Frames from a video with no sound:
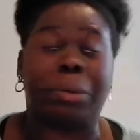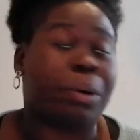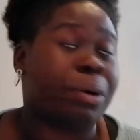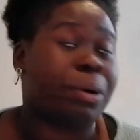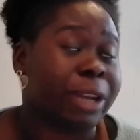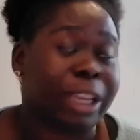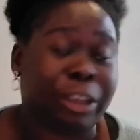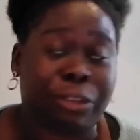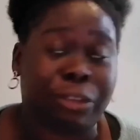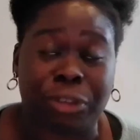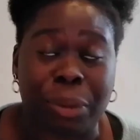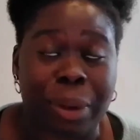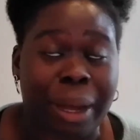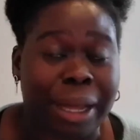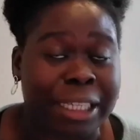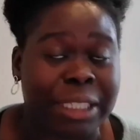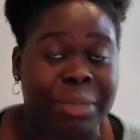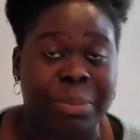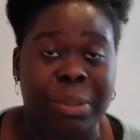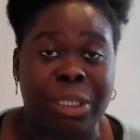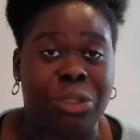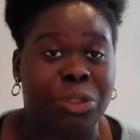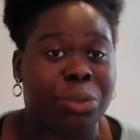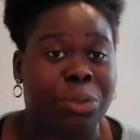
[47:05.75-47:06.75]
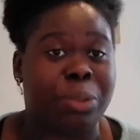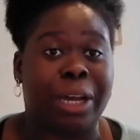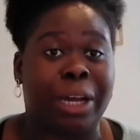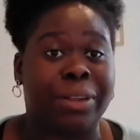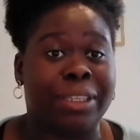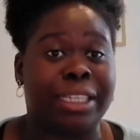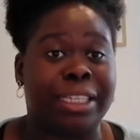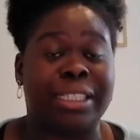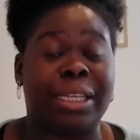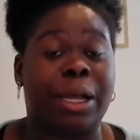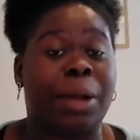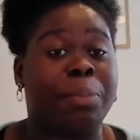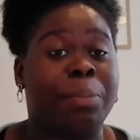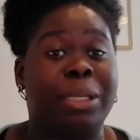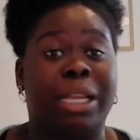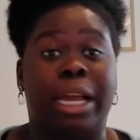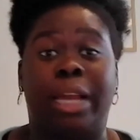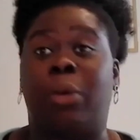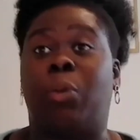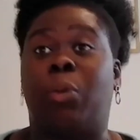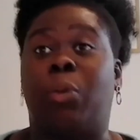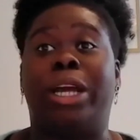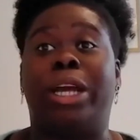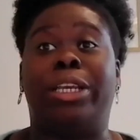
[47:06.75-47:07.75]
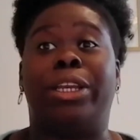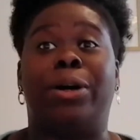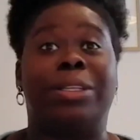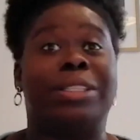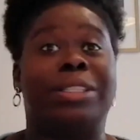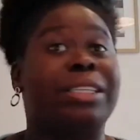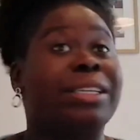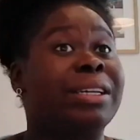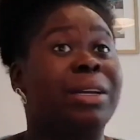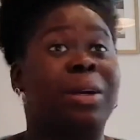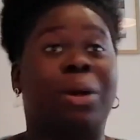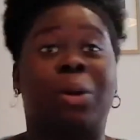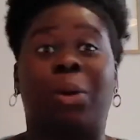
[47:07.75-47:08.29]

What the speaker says: Or if you ask me, to be honest, I'll be like, why not?